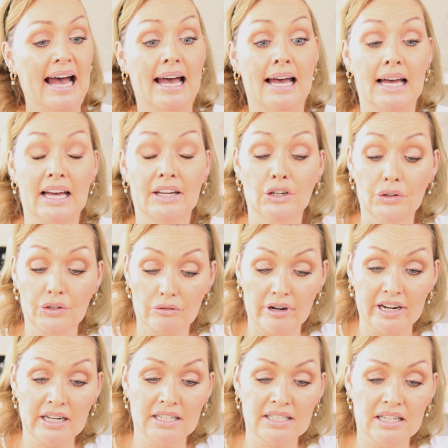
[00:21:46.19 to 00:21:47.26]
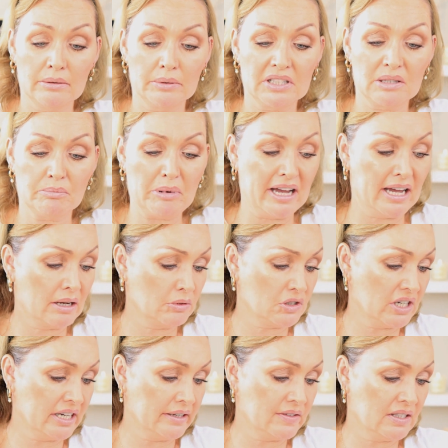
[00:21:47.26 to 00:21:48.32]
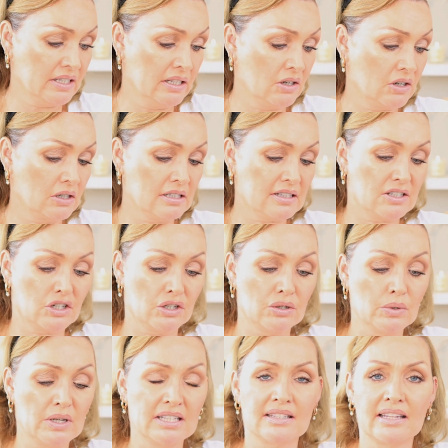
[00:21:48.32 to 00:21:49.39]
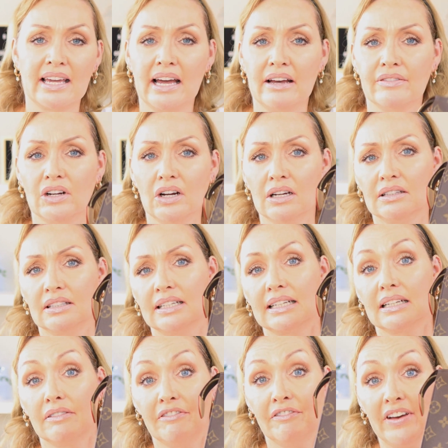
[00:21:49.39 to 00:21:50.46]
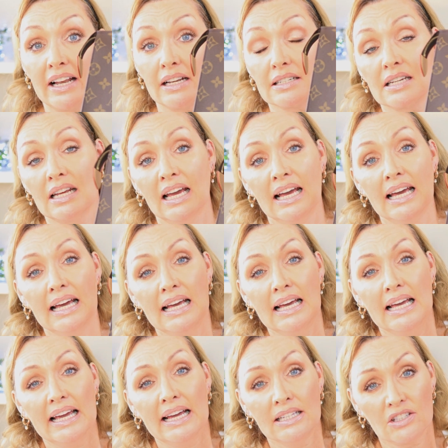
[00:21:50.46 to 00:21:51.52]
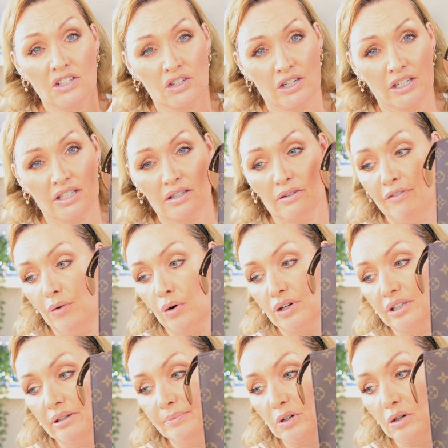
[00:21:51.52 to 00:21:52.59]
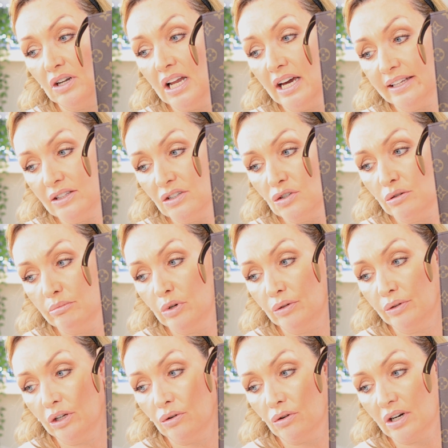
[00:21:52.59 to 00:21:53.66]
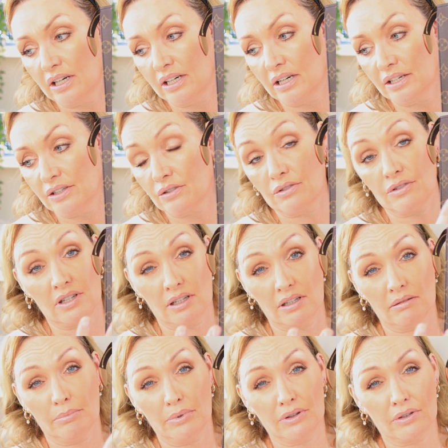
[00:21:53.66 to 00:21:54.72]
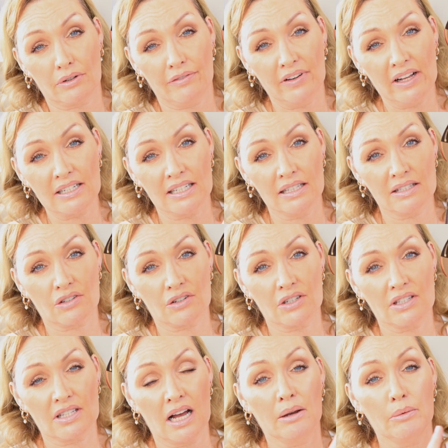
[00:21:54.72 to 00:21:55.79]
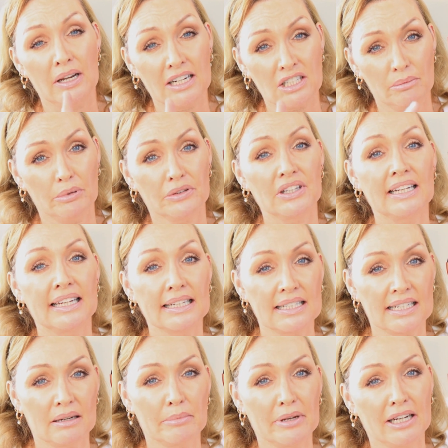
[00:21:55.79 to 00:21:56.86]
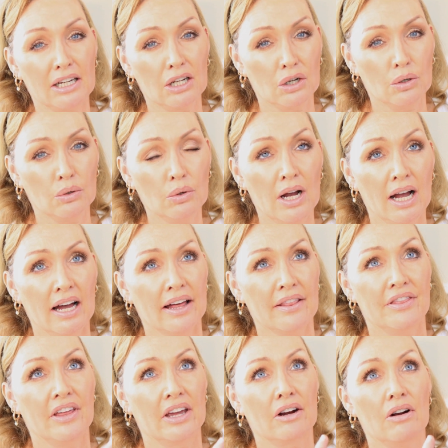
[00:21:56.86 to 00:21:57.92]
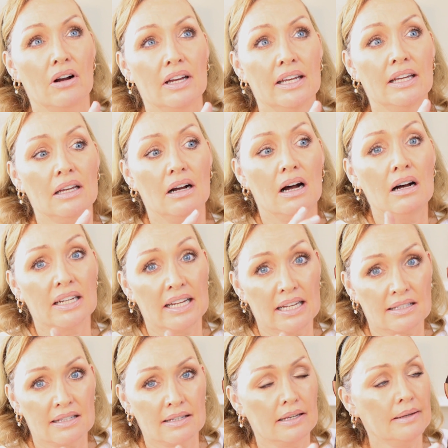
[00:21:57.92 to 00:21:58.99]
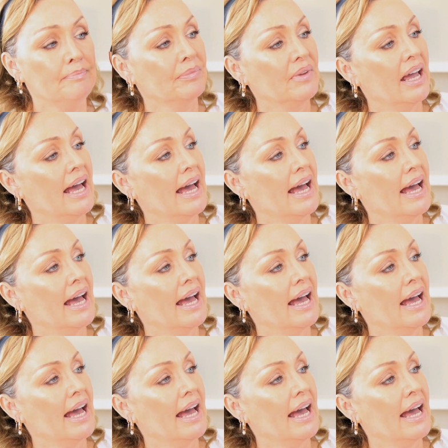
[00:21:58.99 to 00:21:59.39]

Another great idea with this bag, which I have seen girls do, is they have got the little felt inserts for them. They're like the Zoomoni organizers, but they're felt inserts. I will actually put the link down below. They're on Etsy.